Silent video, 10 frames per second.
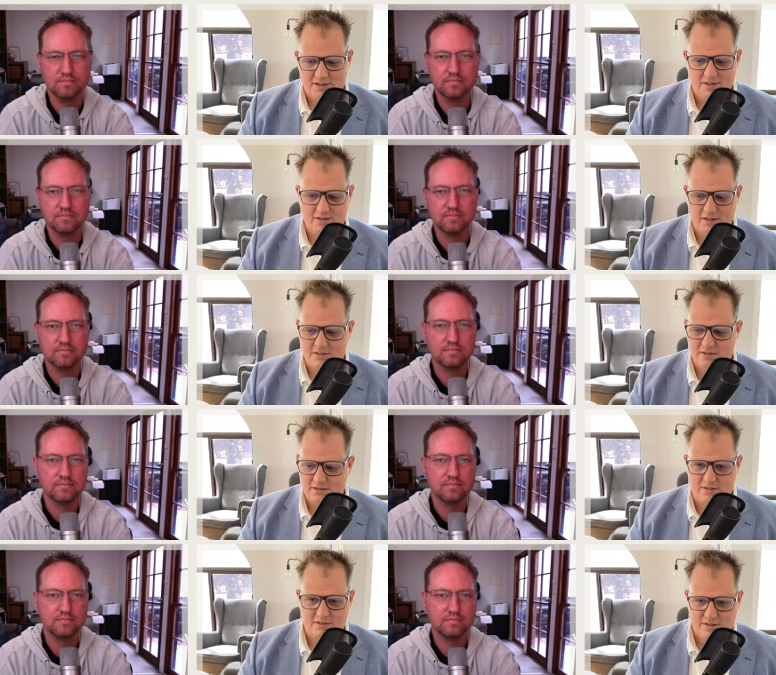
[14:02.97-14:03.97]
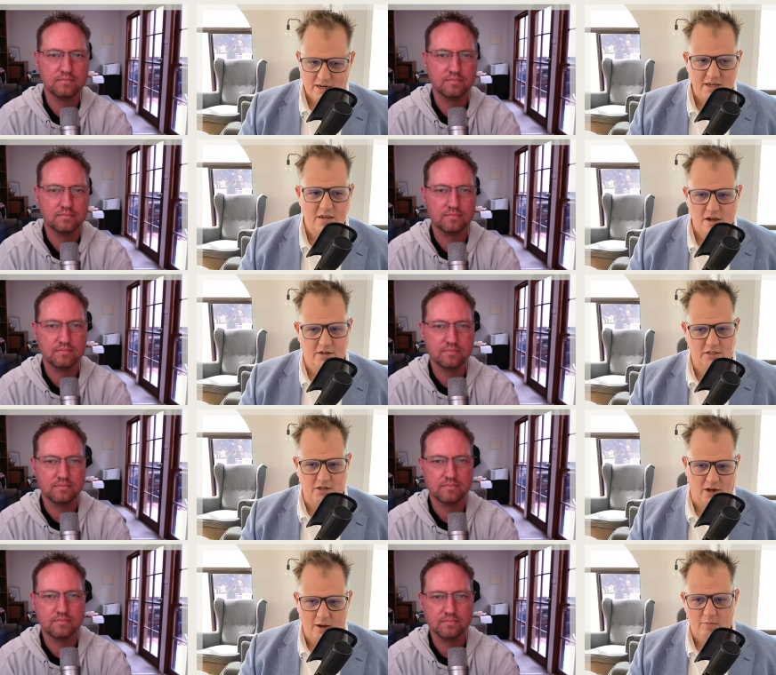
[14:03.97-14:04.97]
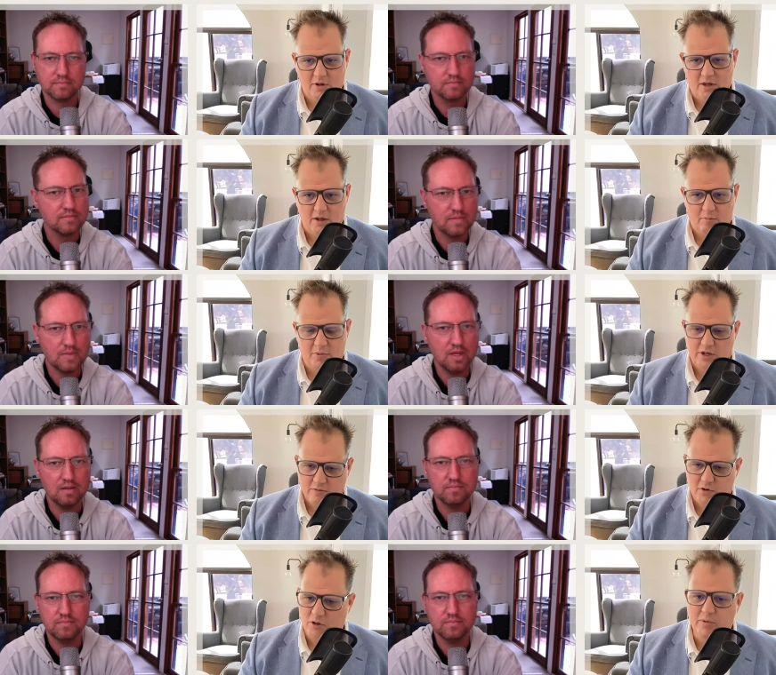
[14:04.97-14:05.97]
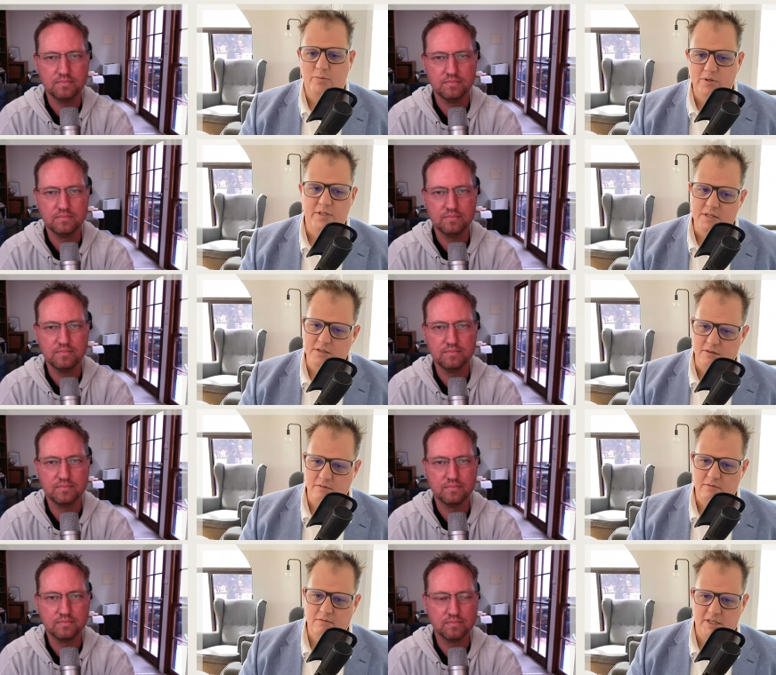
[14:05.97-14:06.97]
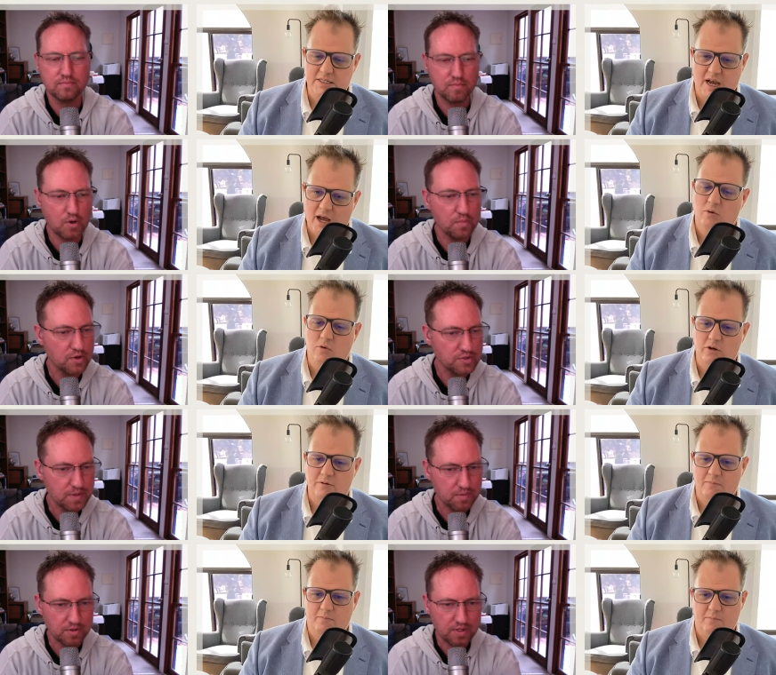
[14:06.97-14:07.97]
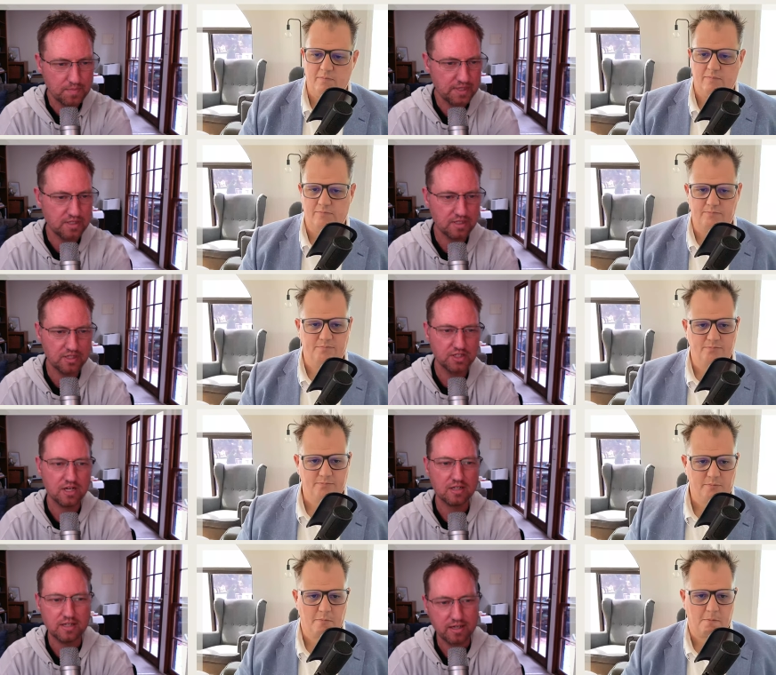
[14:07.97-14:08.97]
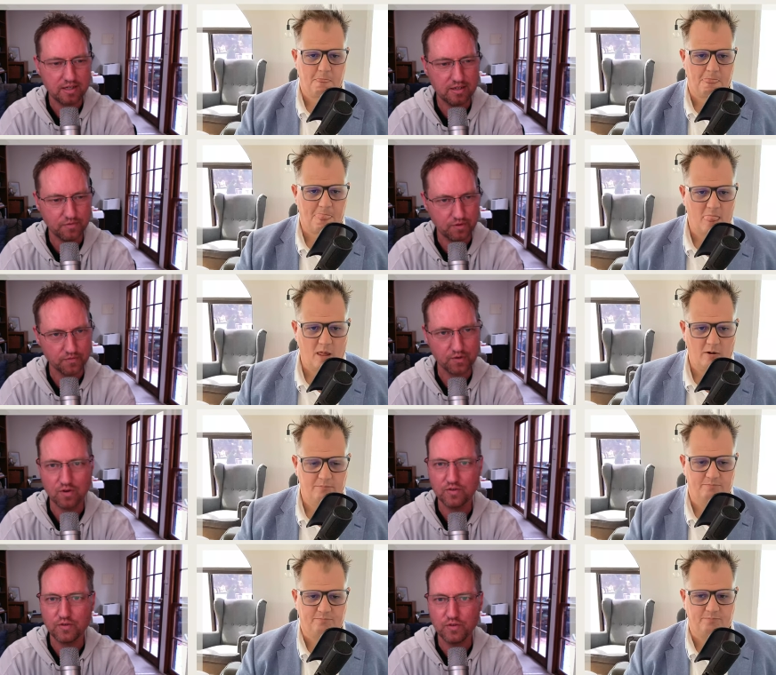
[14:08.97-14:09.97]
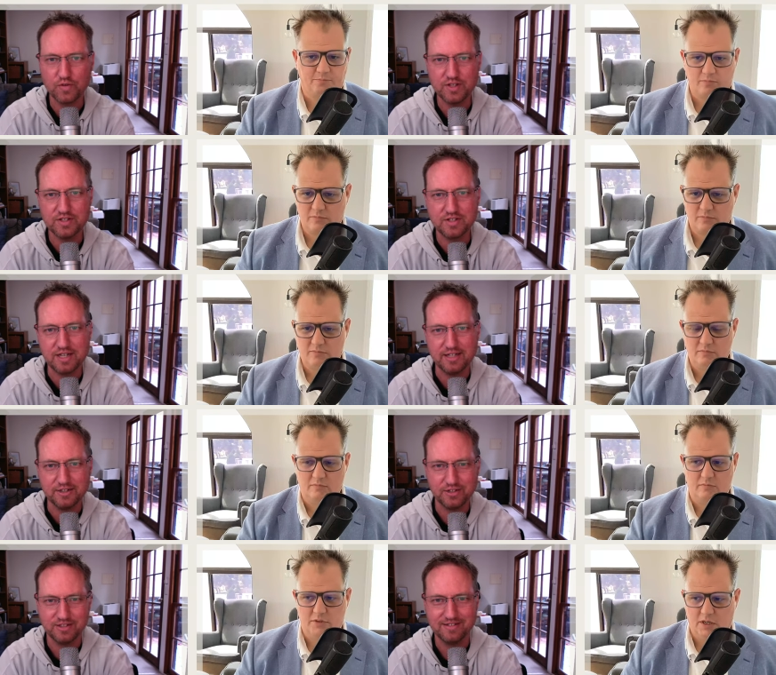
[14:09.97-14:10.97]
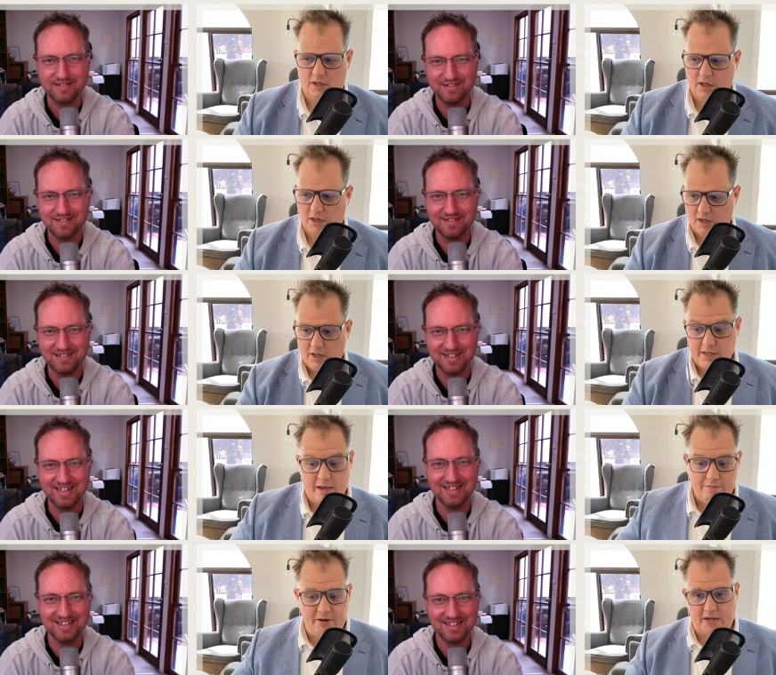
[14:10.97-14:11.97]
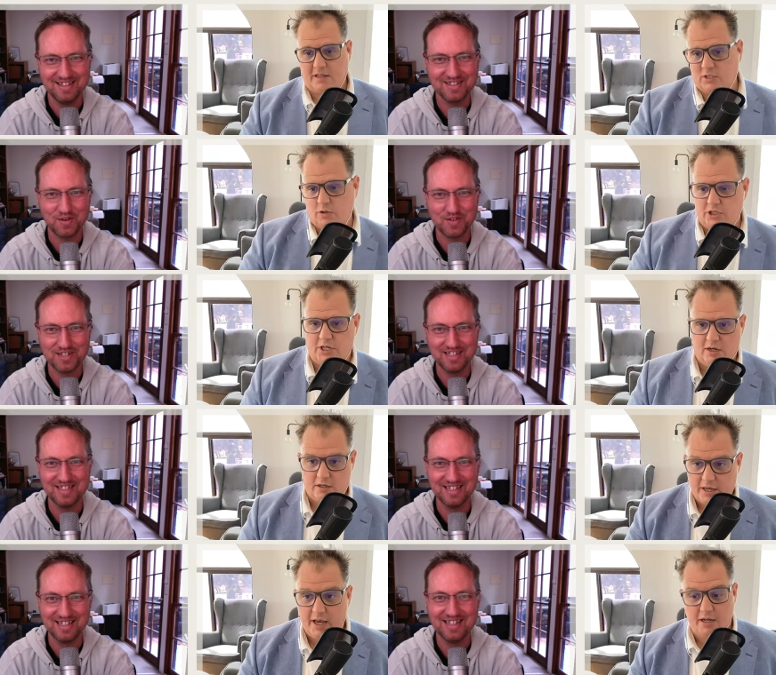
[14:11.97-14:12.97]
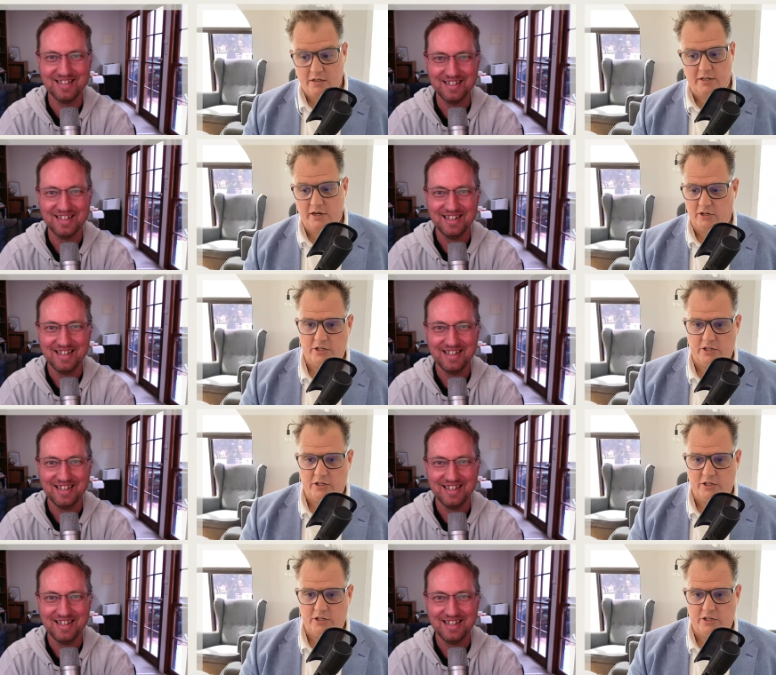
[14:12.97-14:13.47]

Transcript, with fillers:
Speaker 1: it, it's sucky kind of time, but you've got to be persistent. It's Mo- most work.
Speaker 2: people that are pitching to Shark Tank have, have gone through this stage. Yeah, in fact, that's what Shark. Yeah,
Speaker 1: you know,